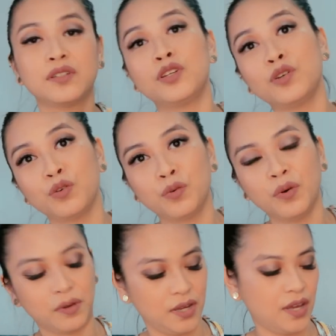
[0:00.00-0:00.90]
two
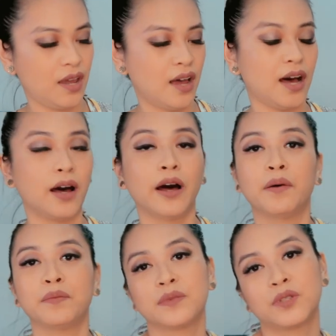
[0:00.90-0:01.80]

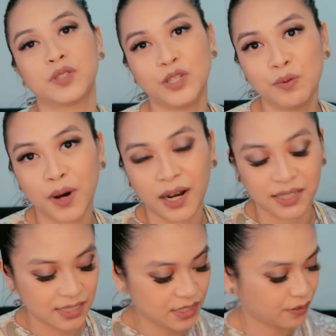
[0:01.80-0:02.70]

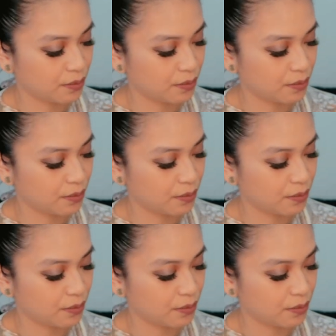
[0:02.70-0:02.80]
boxes